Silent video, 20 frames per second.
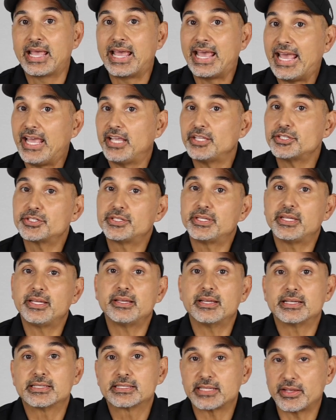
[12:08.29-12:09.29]

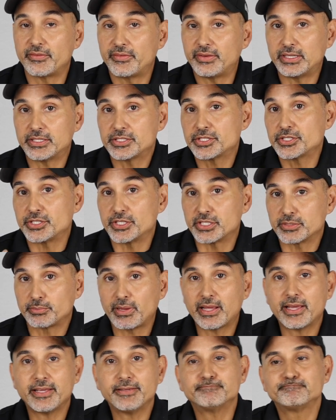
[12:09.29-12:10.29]
HD 7-inch
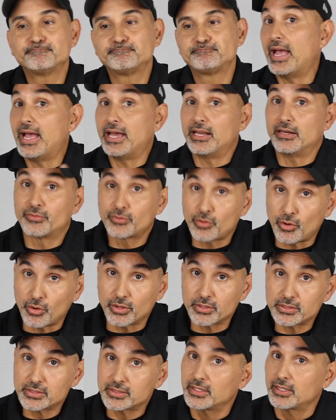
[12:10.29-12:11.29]
display, and of
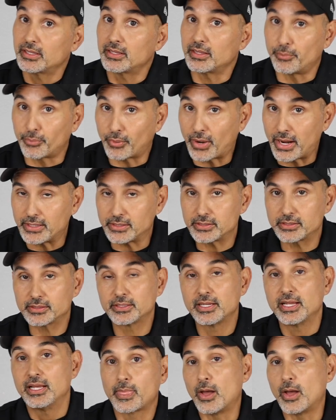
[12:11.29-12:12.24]
course, the price.